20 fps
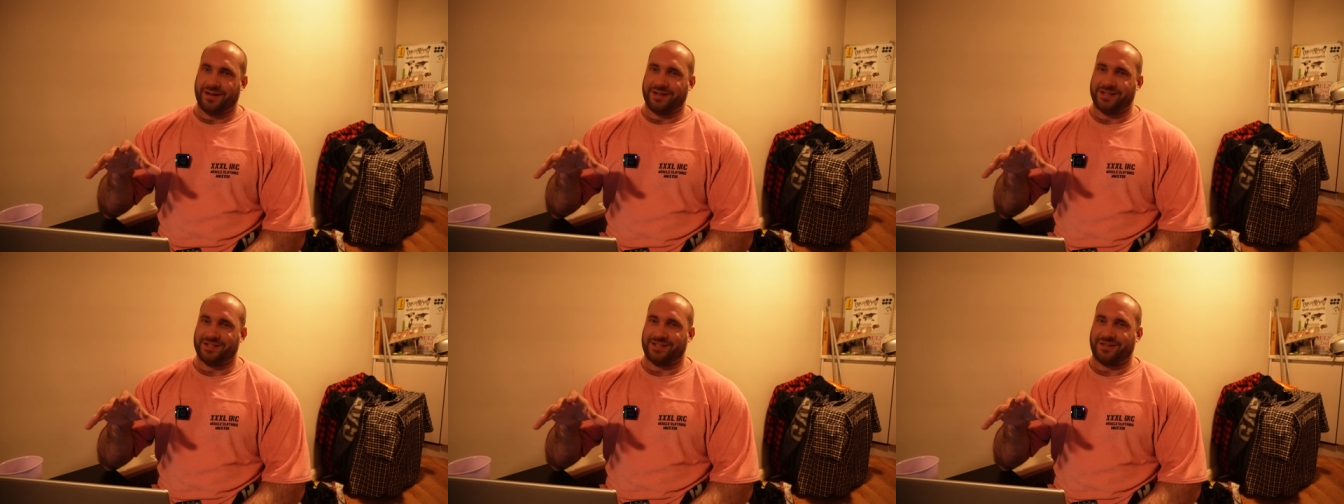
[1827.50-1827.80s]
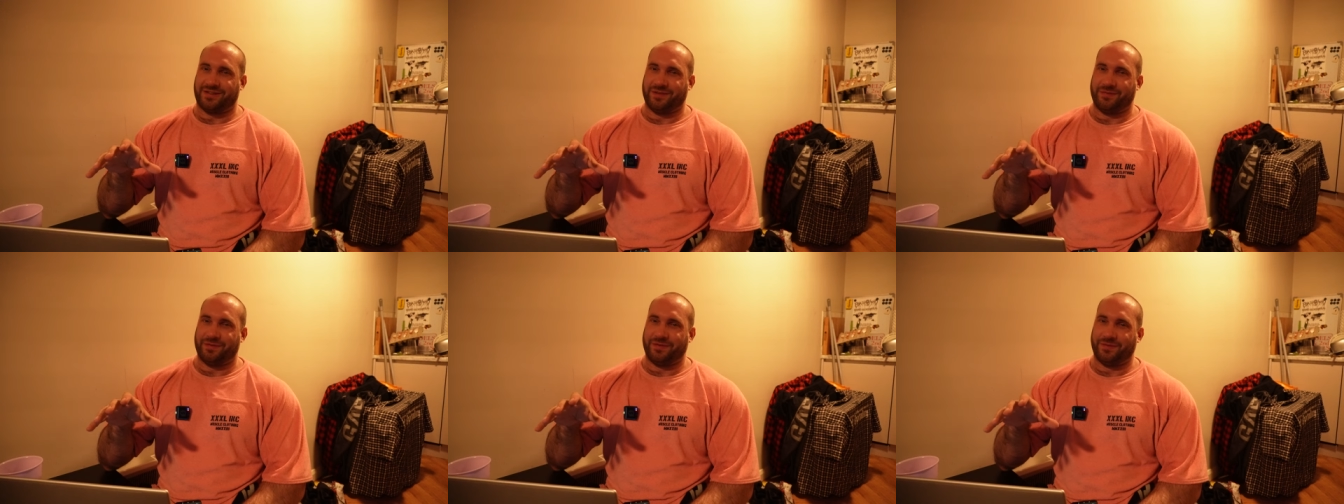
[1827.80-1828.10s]
By the
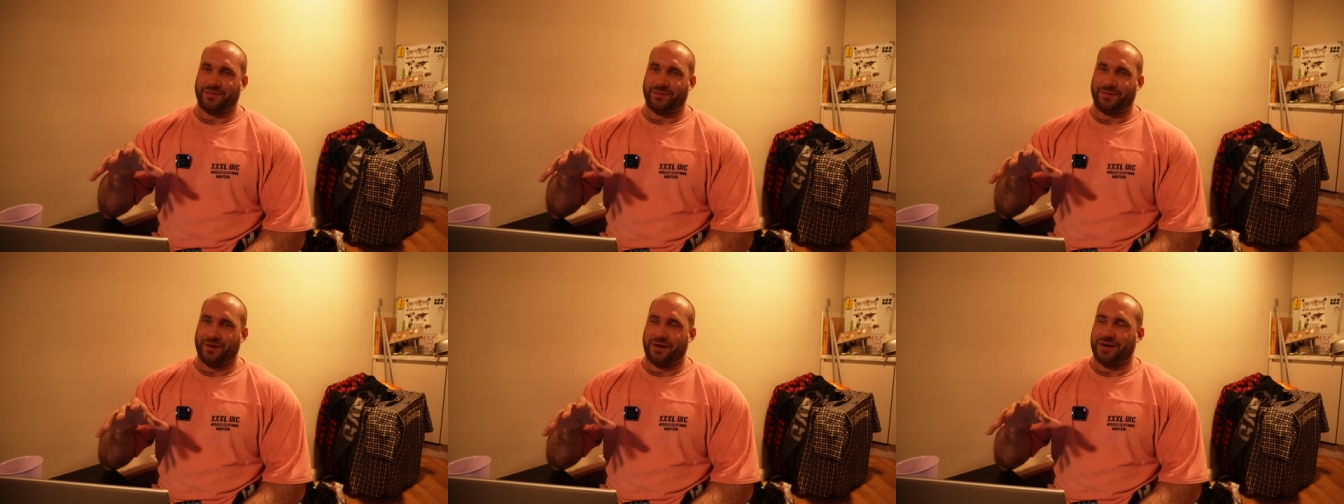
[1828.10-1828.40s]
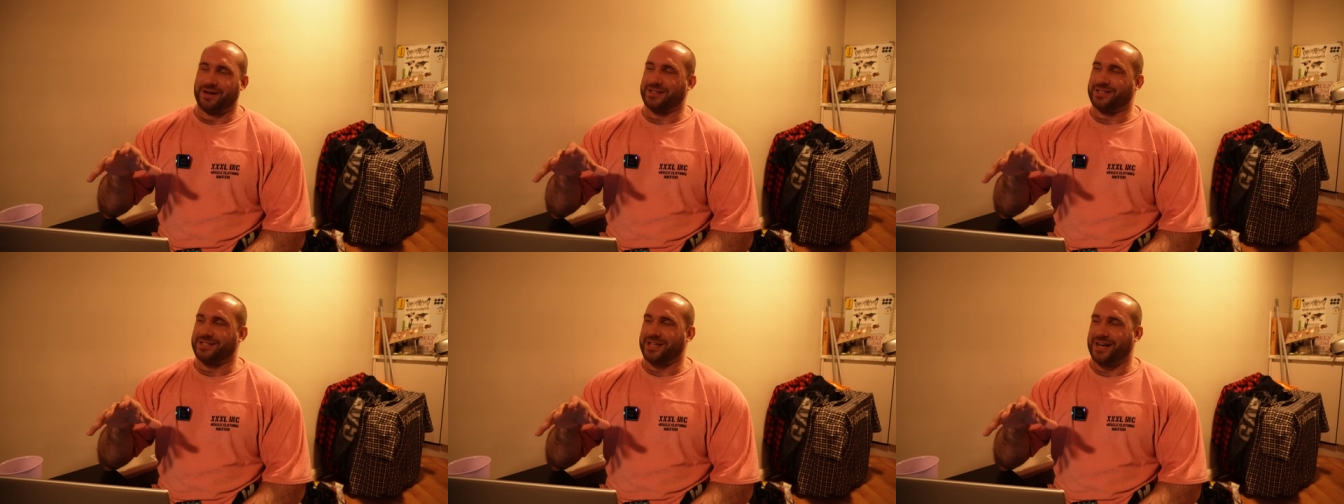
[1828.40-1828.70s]
time you've
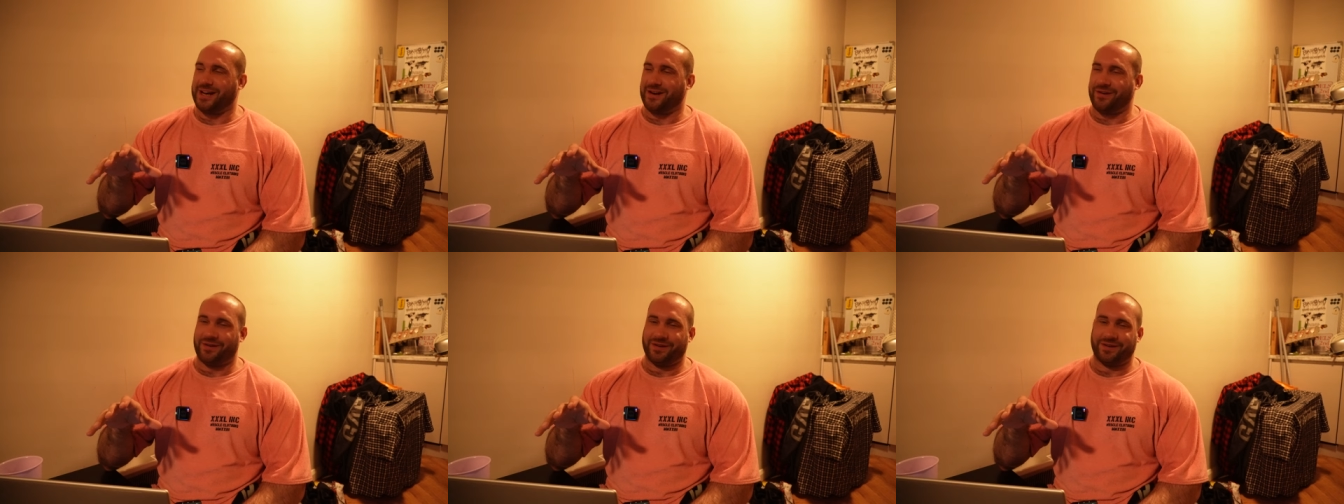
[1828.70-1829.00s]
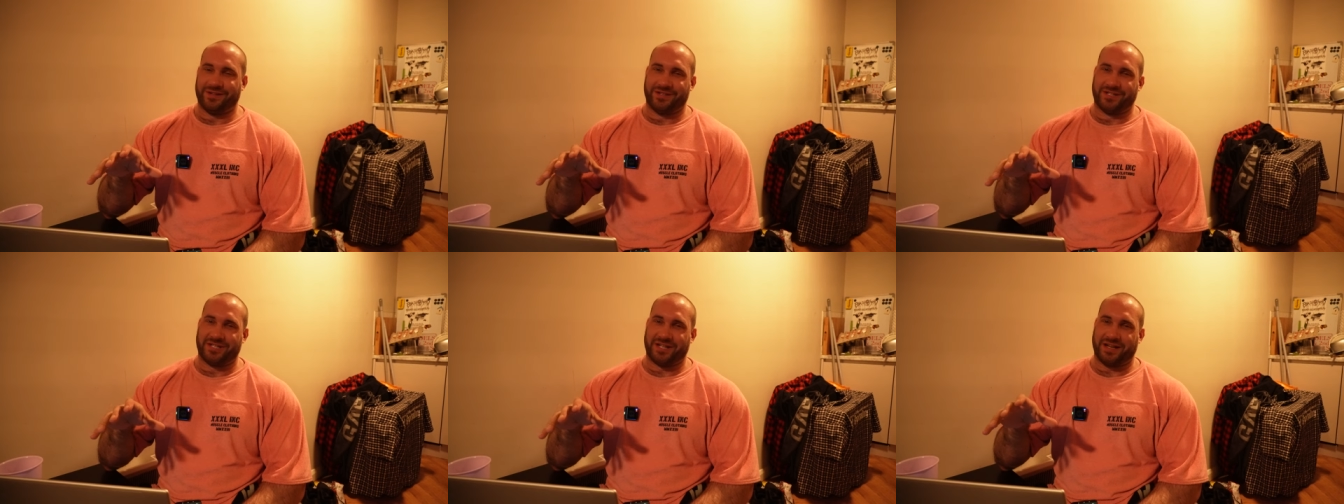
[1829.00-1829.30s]
worked out
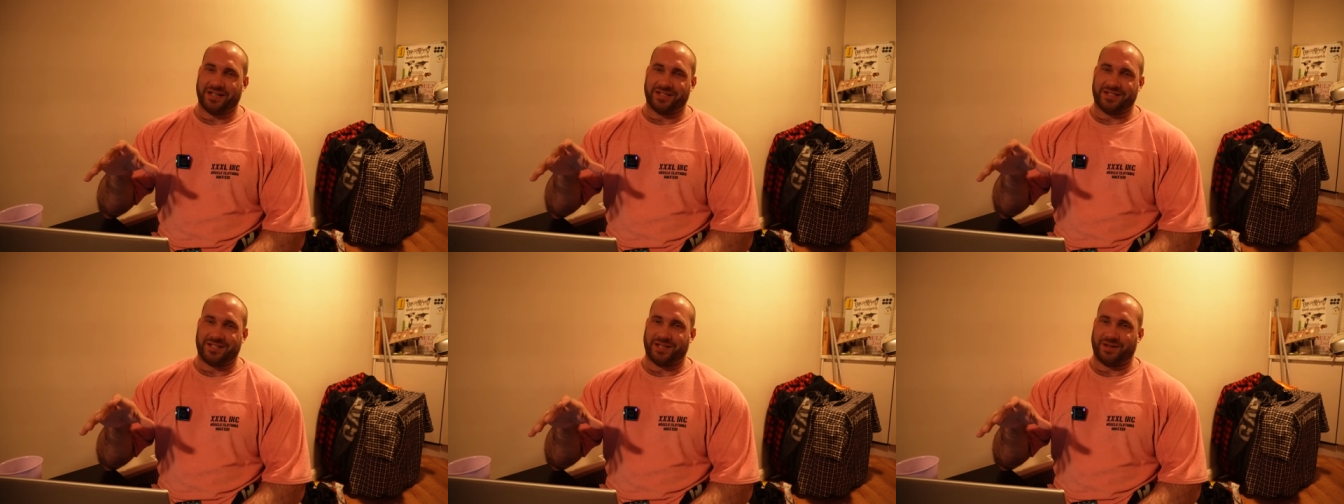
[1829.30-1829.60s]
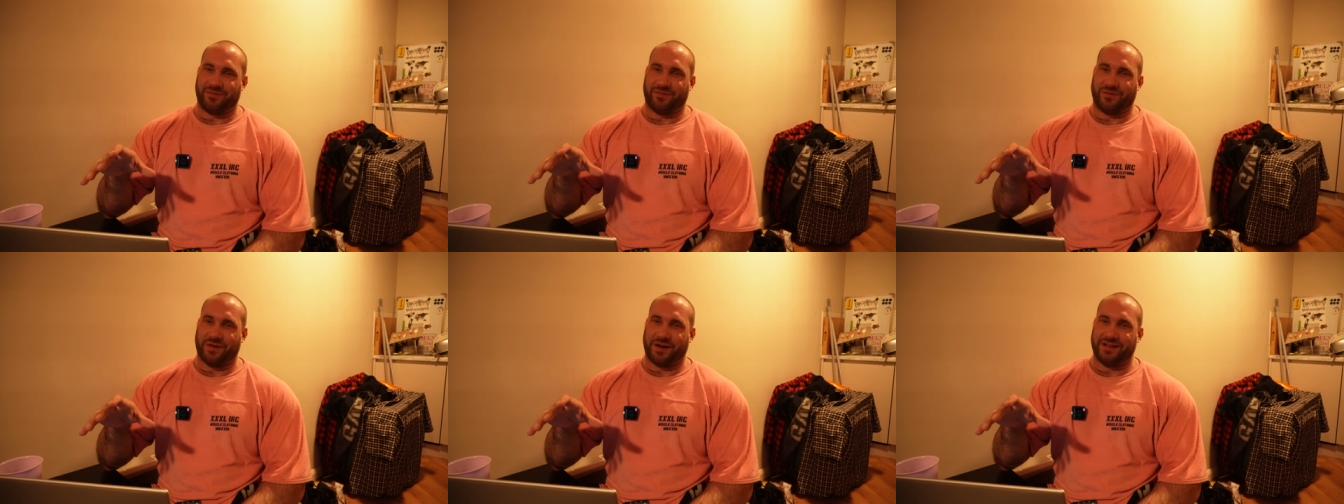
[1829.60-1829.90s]
and chatted to
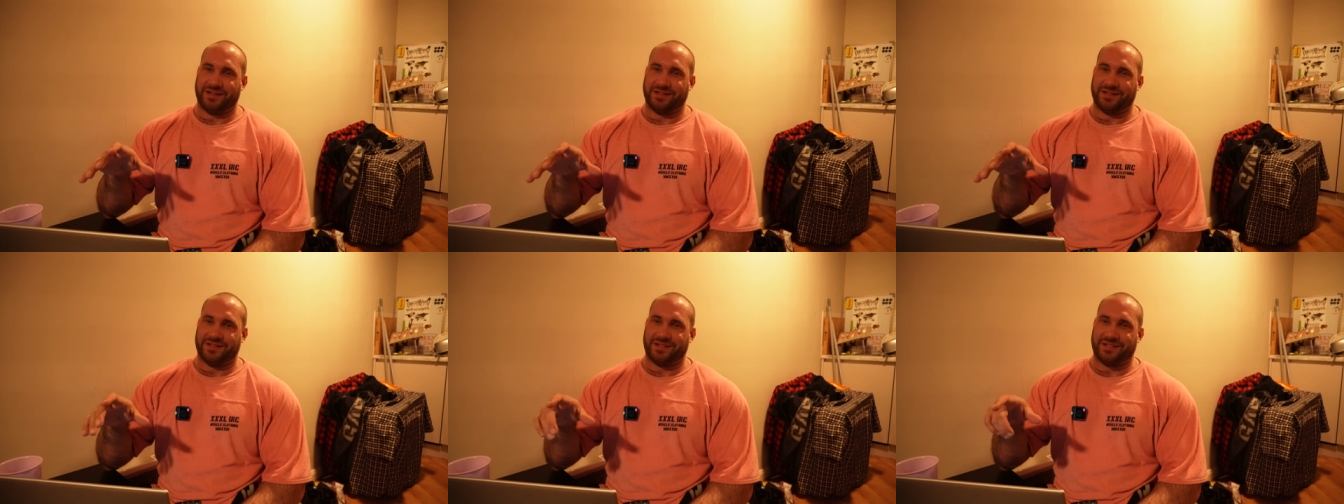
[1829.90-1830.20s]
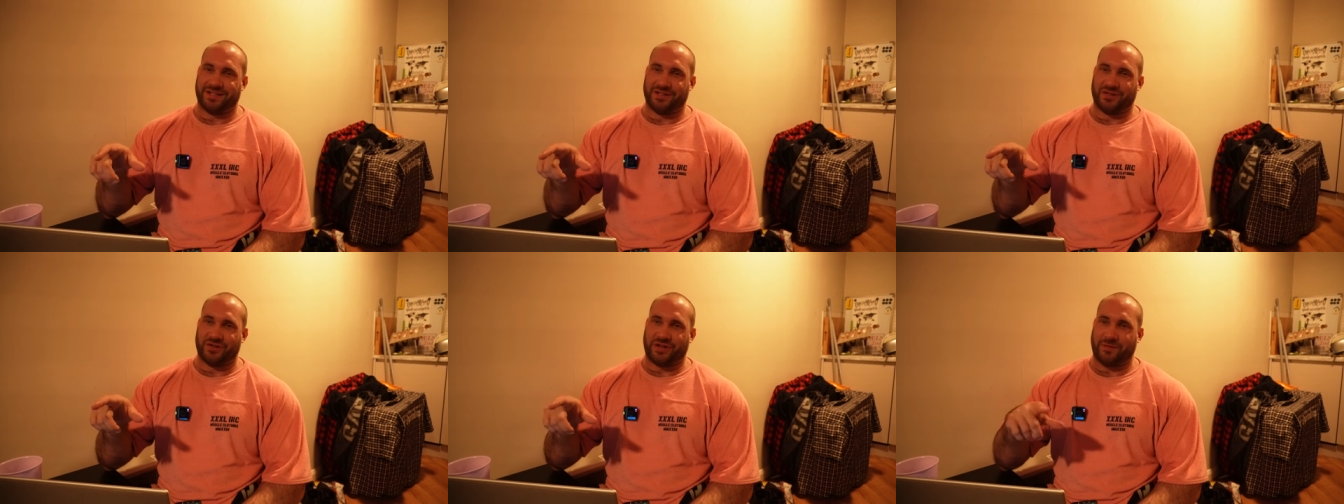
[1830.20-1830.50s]
your friends
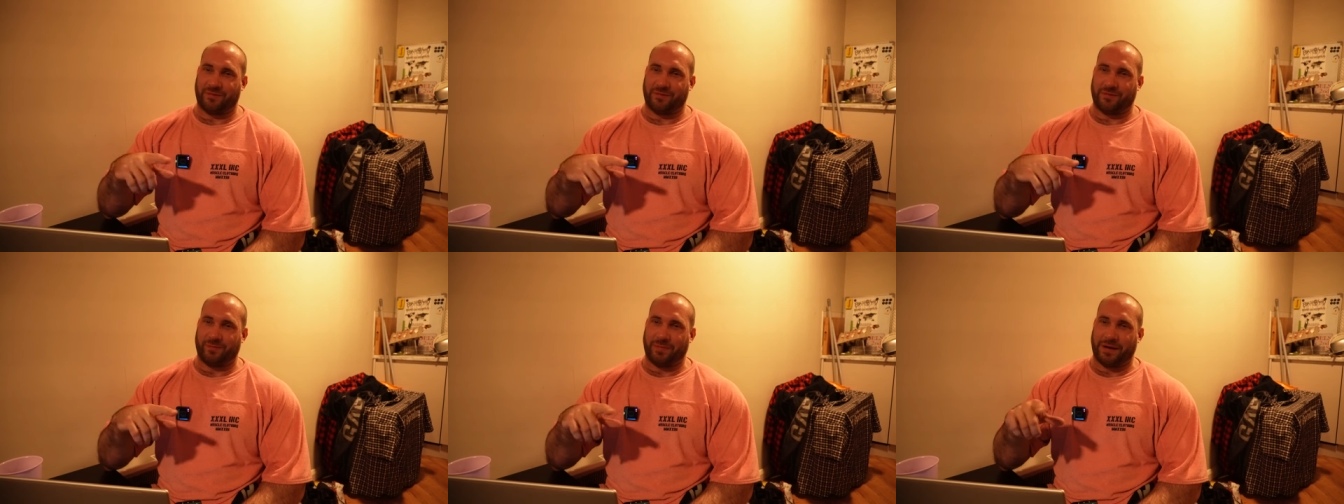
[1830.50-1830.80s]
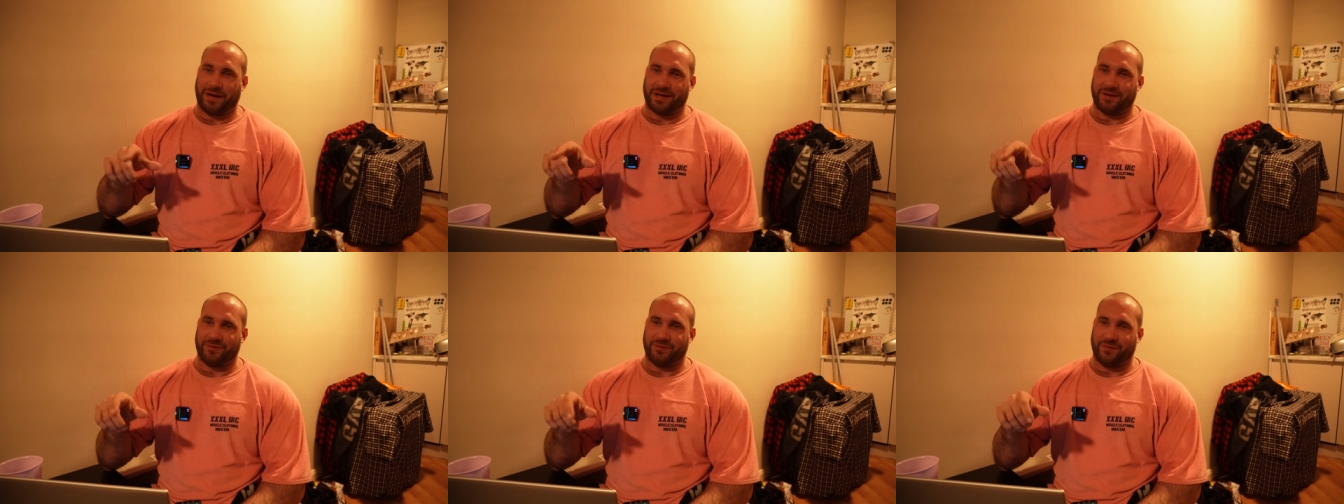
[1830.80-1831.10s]
and travelled
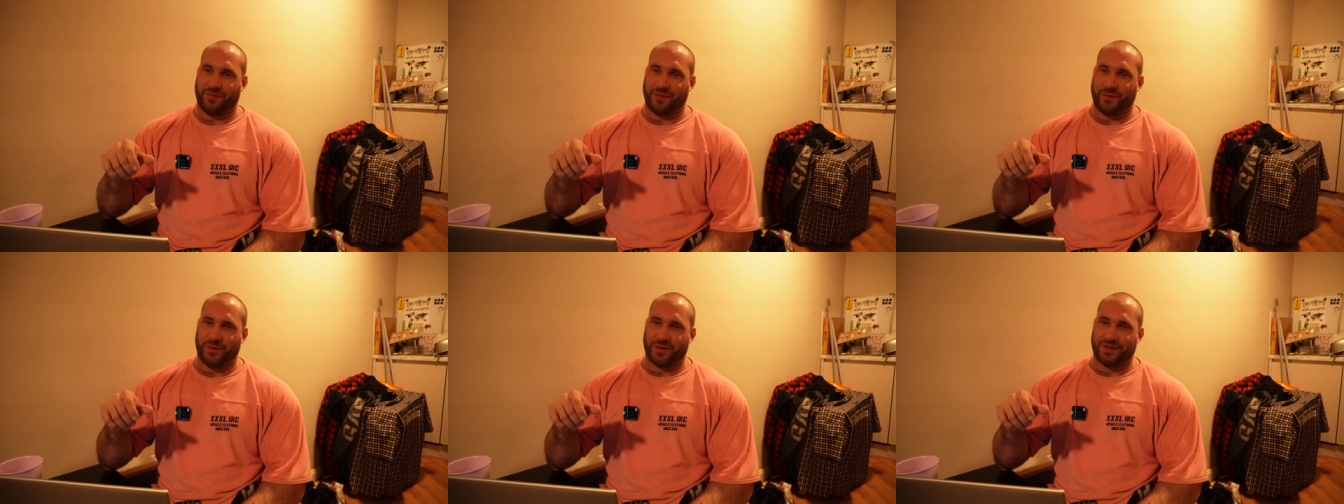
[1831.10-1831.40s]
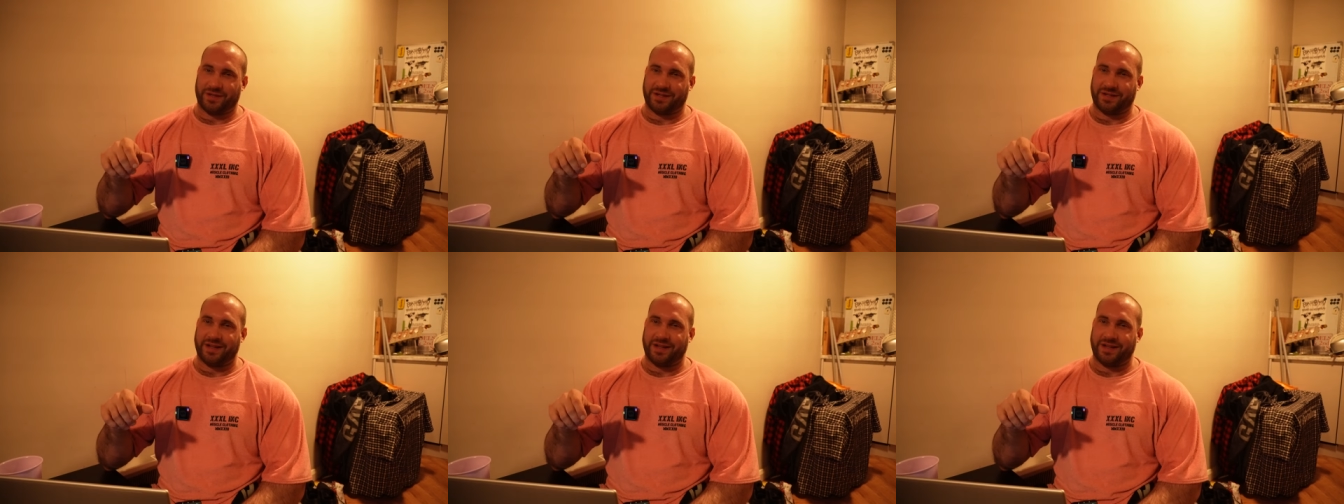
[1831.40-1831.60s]
back and forth,